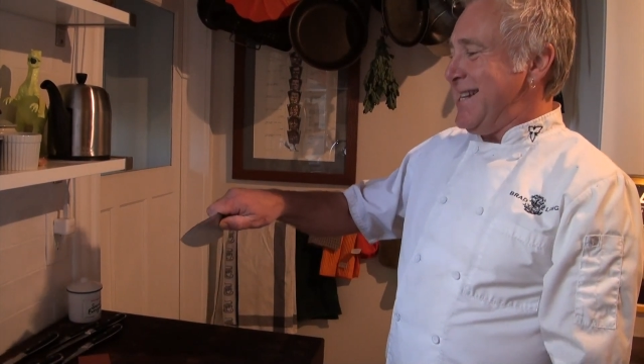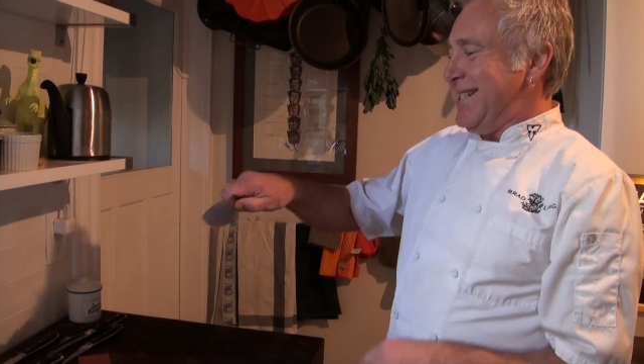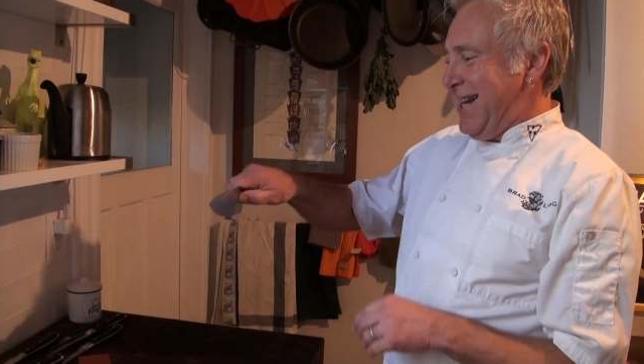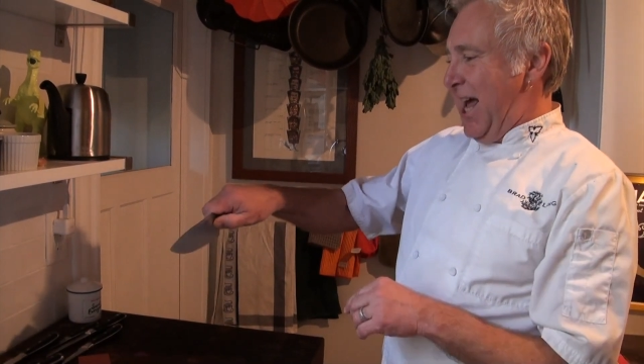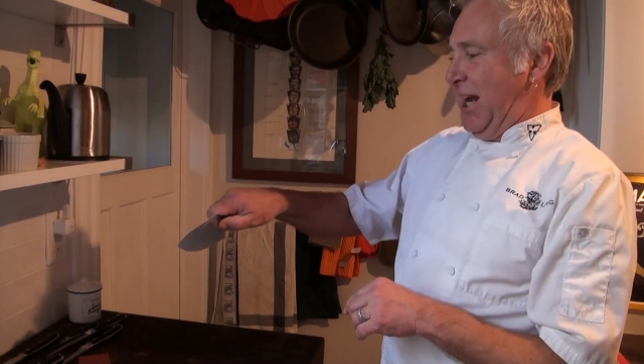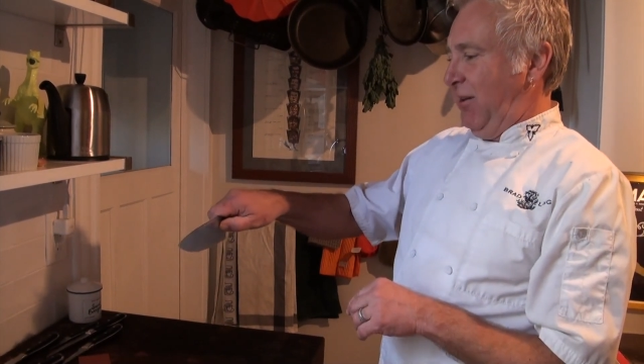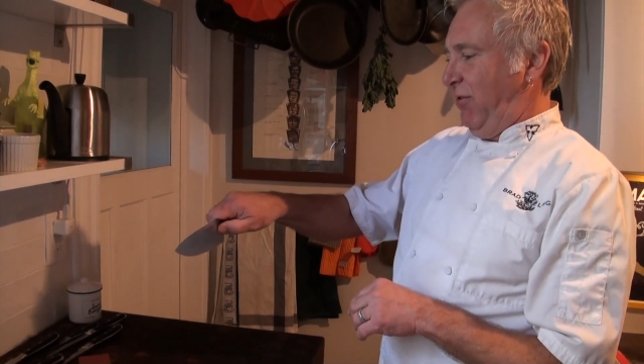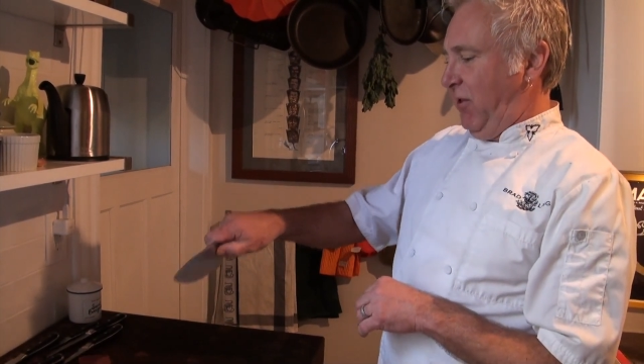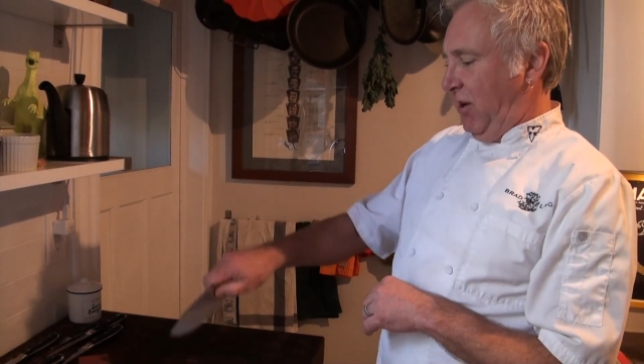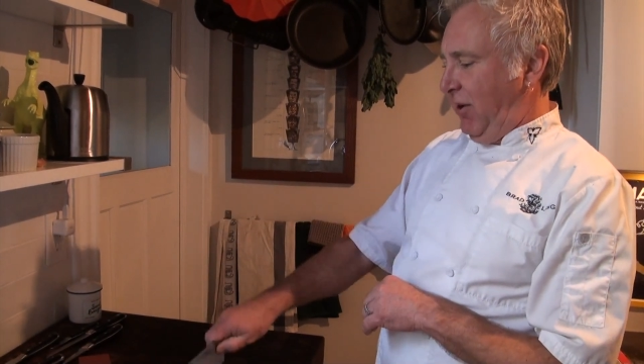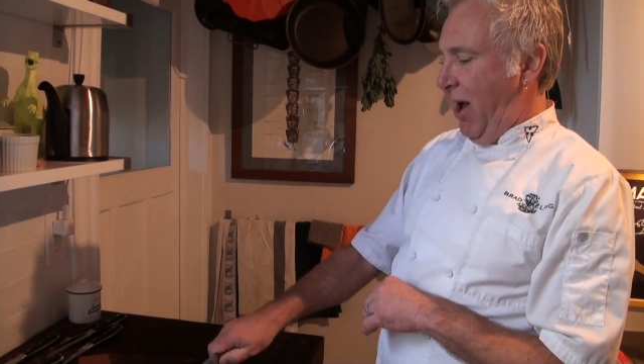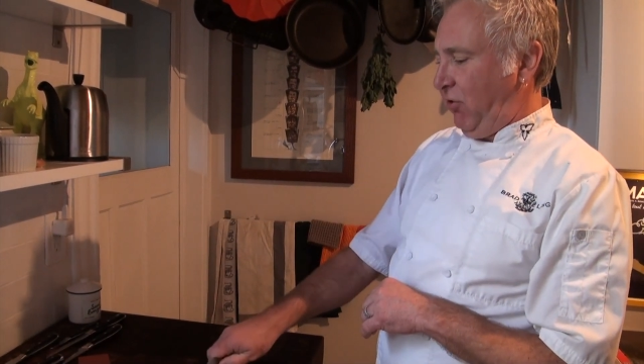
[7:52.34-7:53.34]

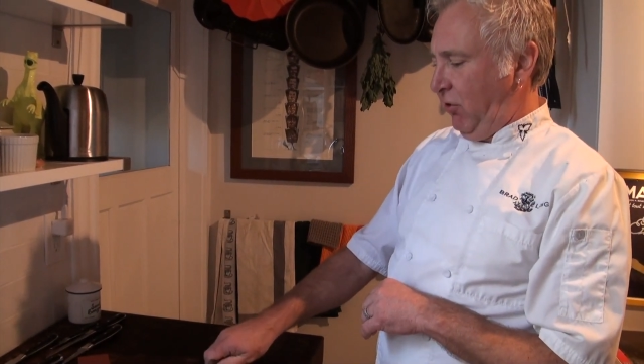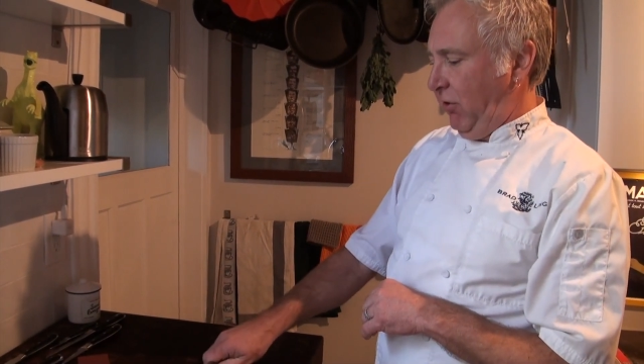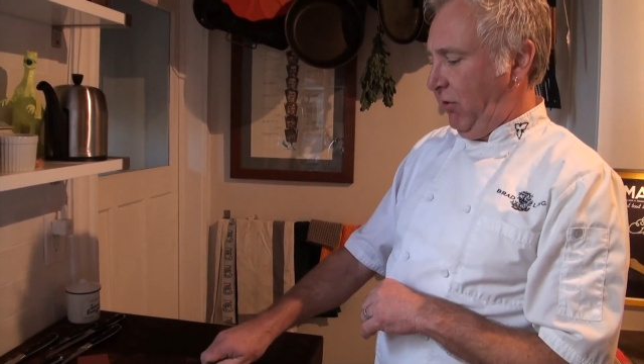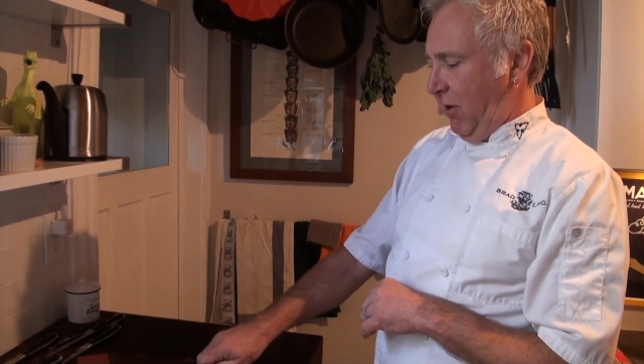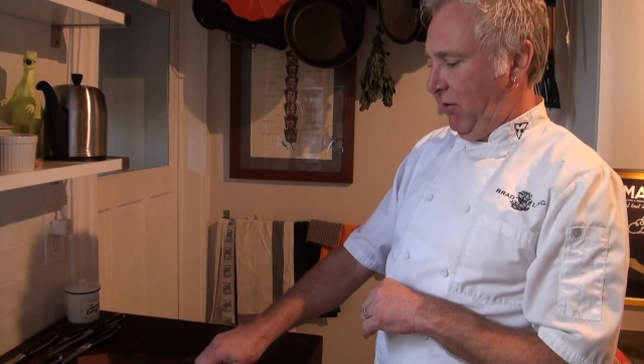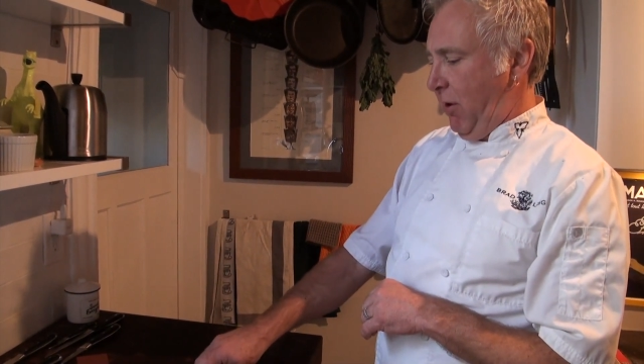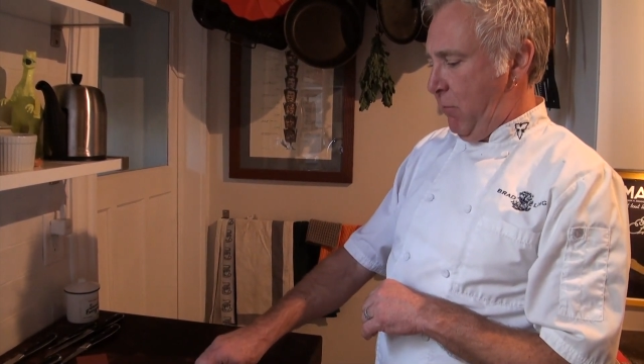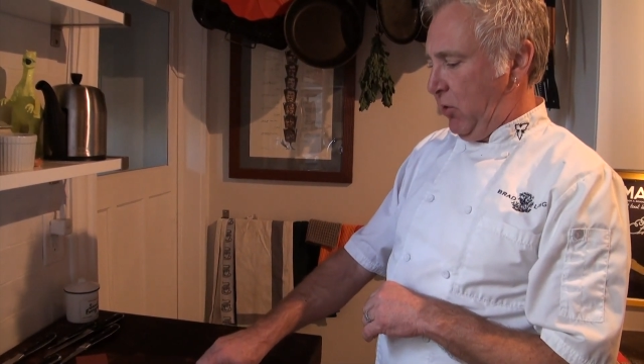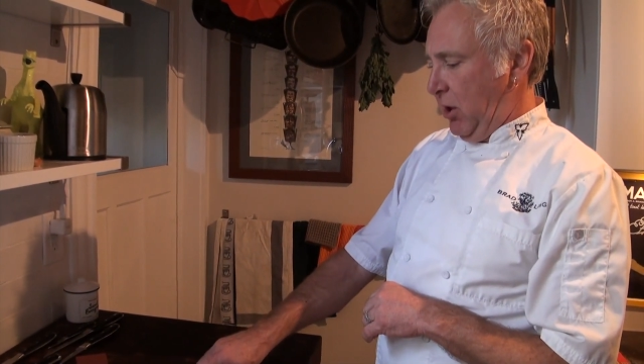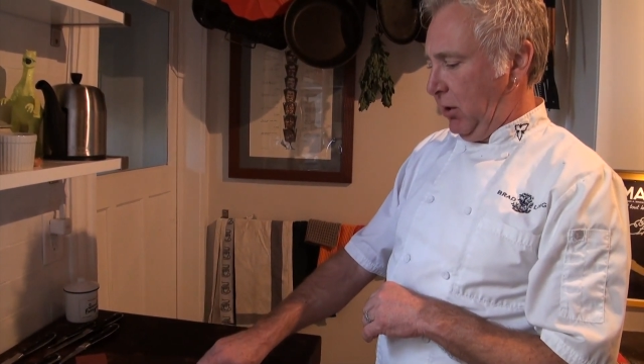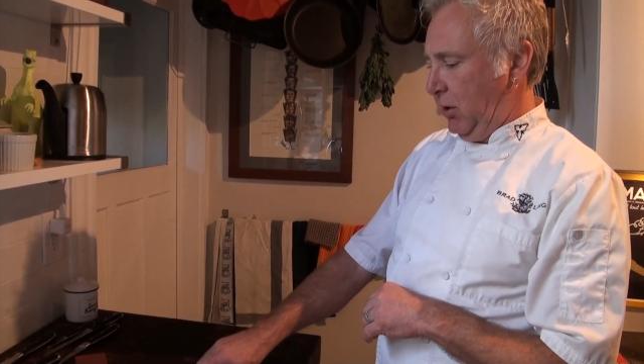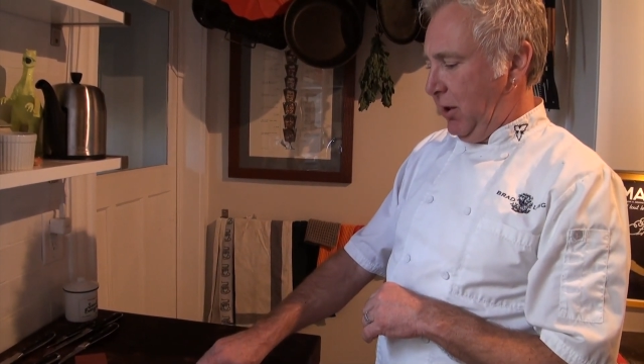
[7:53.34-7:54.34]
knife touches
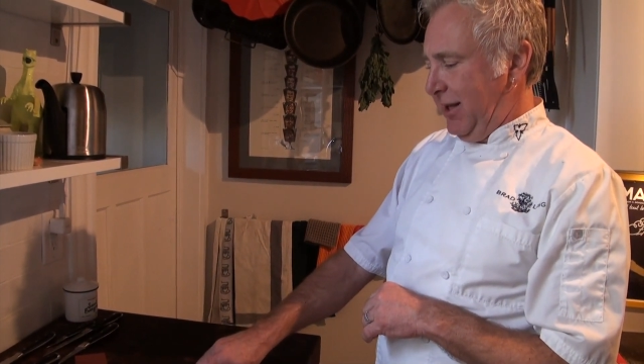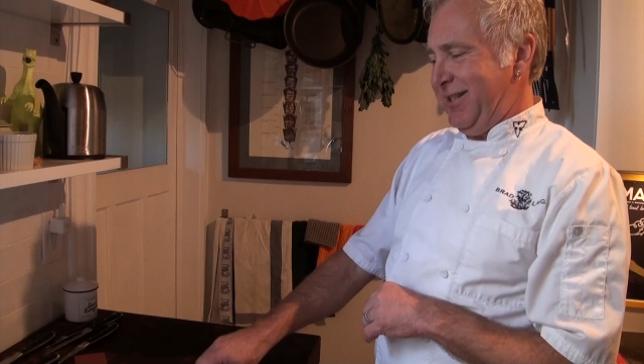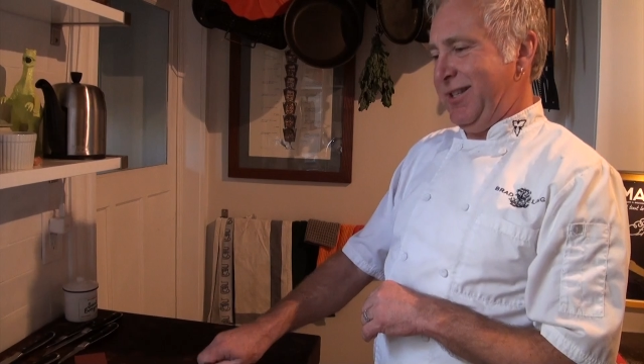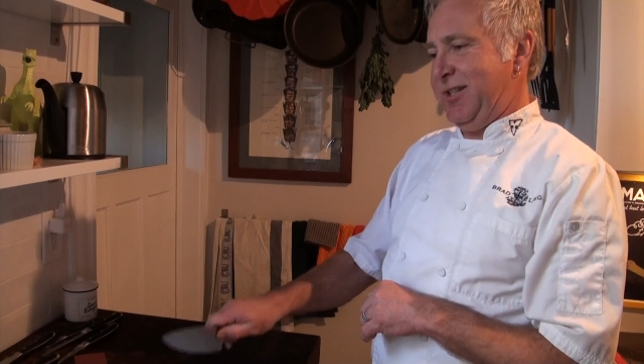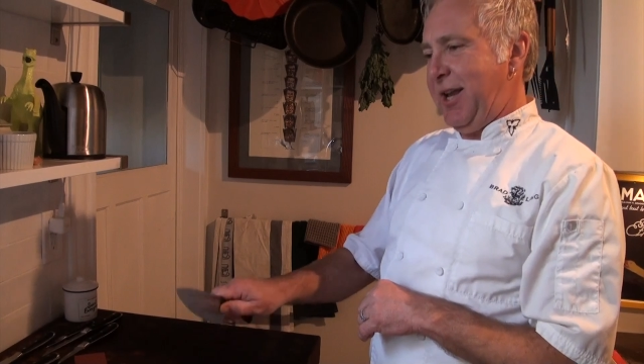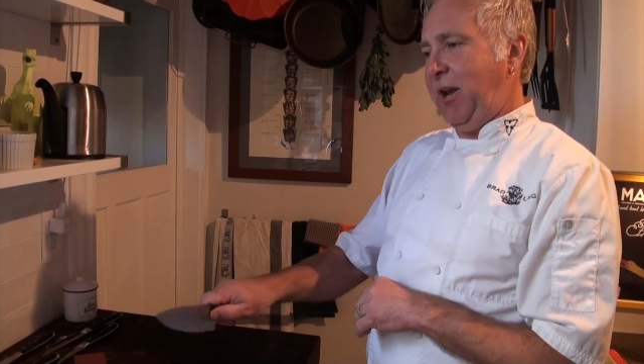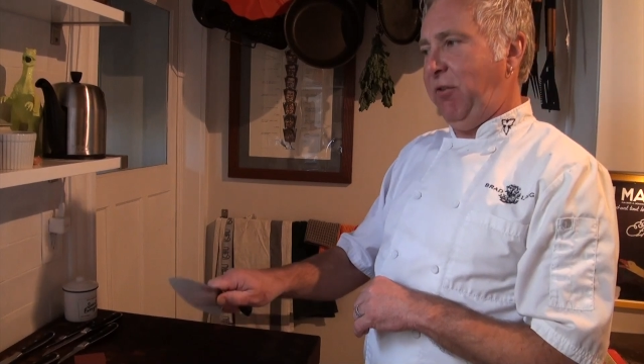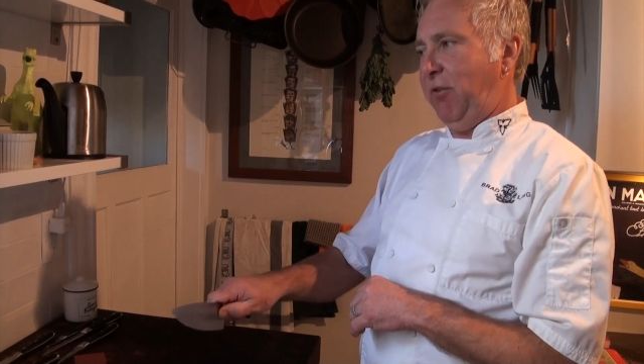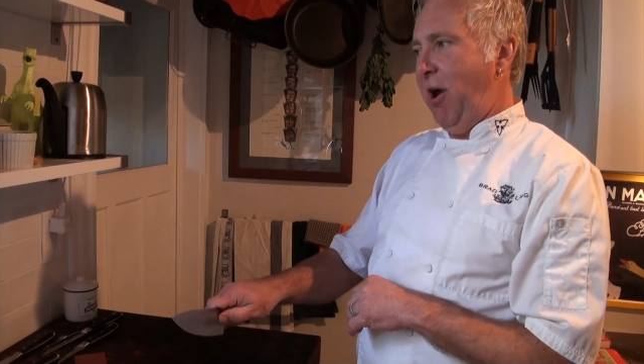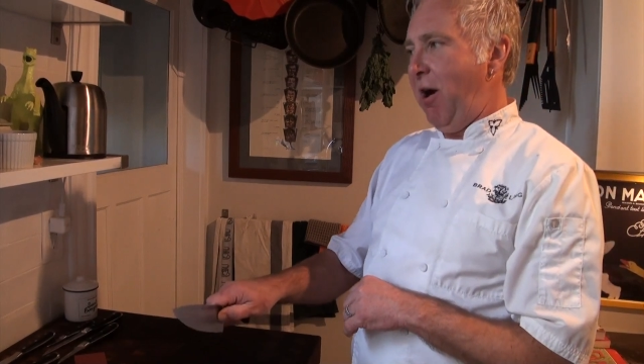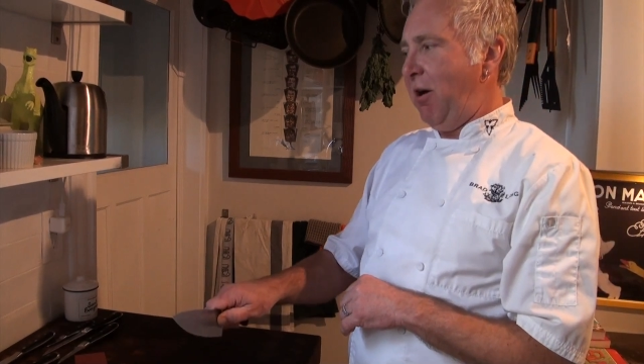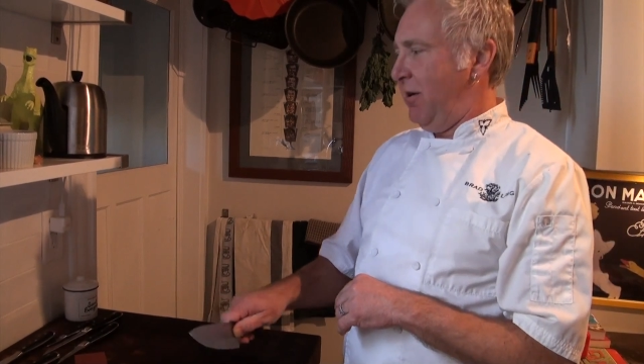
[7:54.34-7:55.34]
something, it sticks
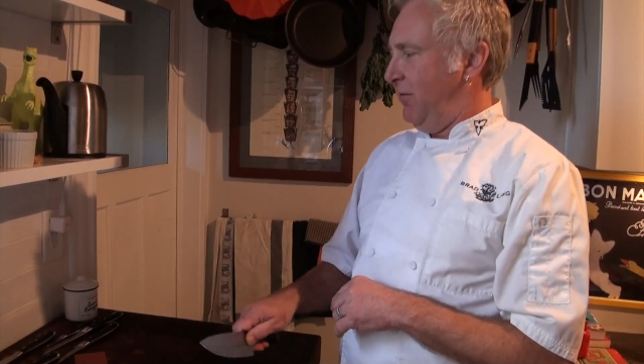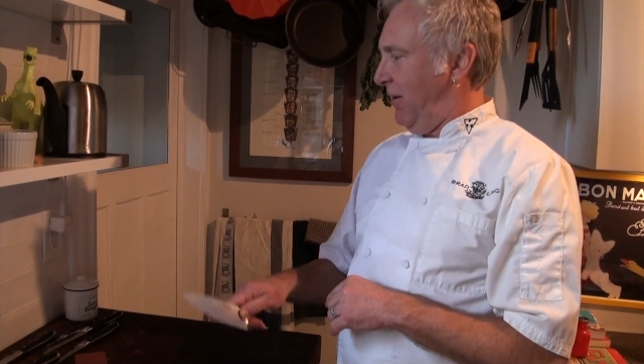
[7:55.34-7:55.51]
there.